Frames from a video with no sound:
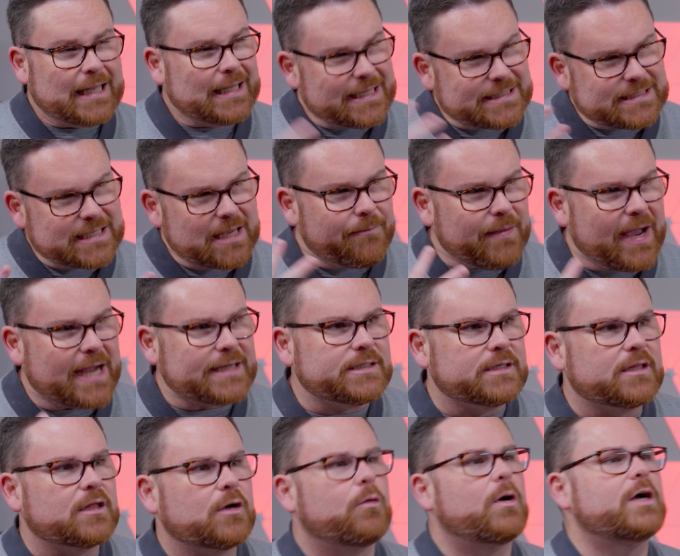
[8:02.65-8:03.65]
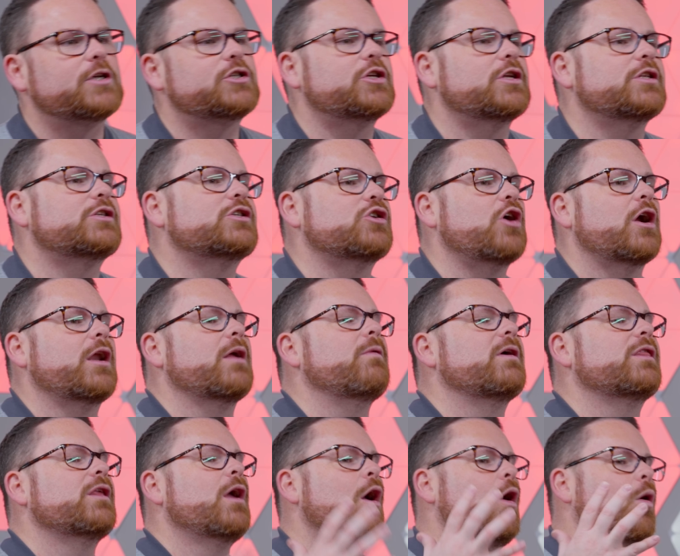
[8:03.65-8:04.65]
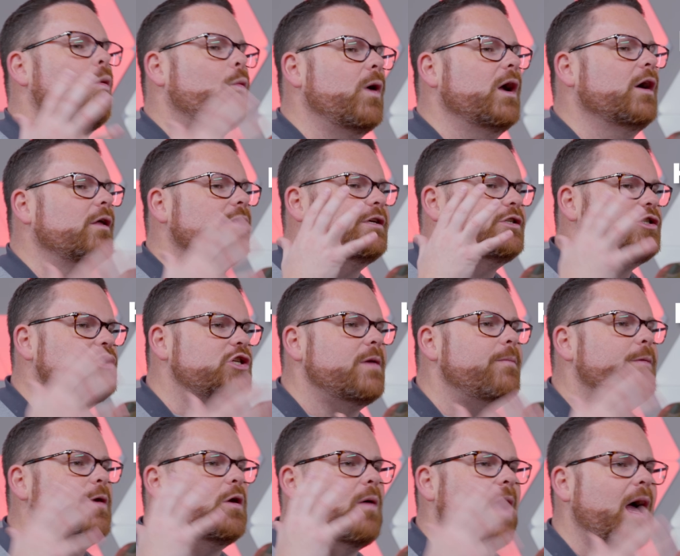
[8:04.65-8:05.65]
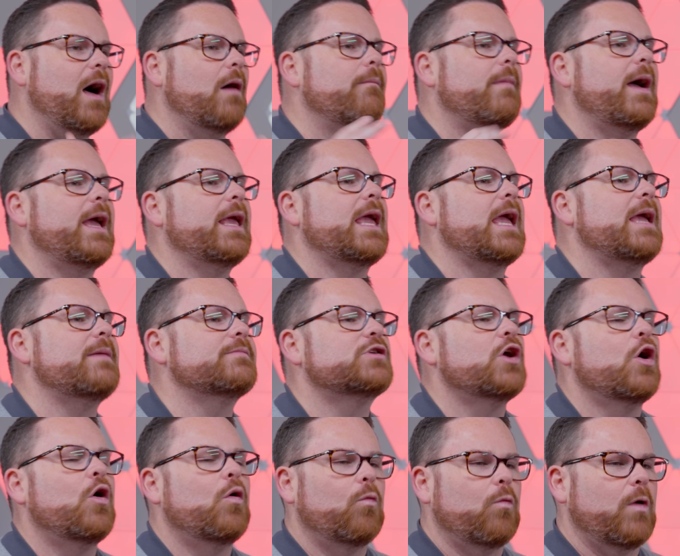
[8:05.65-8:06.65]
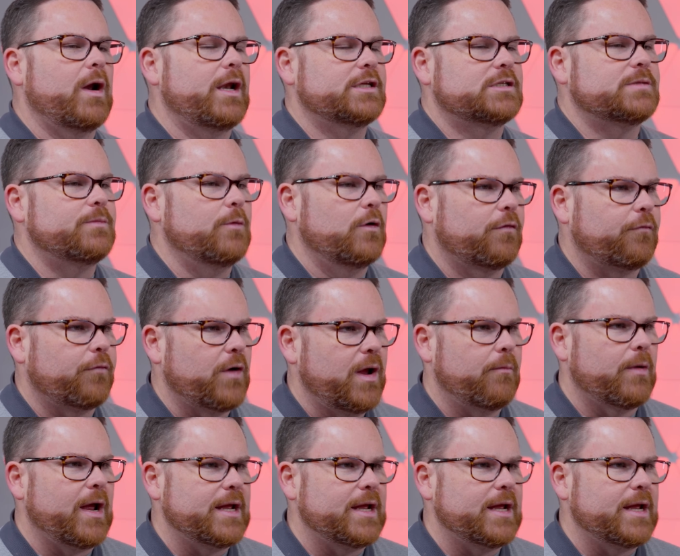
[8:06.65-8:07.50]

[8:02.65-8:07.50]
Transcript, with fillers: Let's get back to the question, starting with, will this G P U help my games run at smooth frame